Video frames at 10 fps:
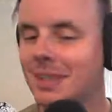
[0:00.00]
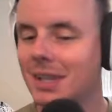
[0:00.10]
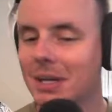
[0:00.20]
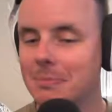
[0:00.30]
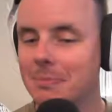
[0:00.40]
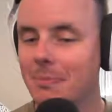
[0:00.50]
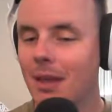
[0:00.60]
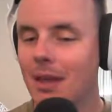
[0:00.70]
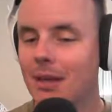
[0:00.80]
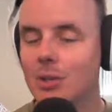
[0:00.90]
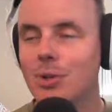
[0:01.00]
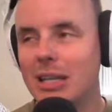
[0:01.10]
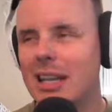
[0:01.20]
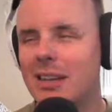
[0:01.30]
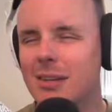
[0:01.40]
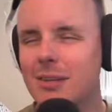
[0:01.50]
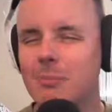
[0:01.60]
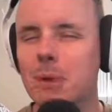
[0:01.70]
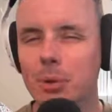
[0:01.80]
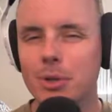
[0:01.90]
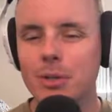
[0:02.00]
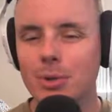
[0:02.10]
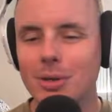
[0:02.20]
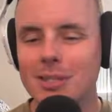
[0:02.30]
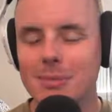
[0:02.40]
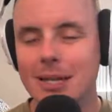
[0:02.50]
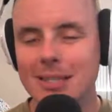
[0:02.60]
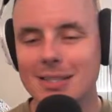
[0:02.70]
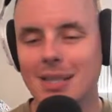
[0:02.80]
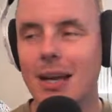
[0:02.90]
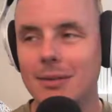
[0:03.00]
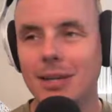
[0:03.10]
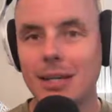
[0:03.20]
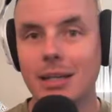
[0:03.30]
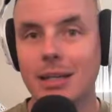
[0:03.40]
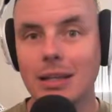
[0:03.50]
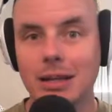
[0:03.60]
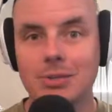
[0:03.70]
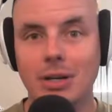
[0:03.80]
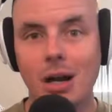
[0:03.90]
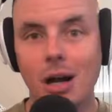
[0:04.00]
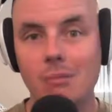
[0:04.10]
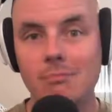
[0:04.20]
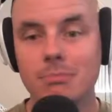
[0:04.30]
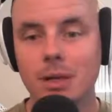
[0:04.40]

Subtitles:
Um, you could hear the motor noise. It makes kind of like an electric hum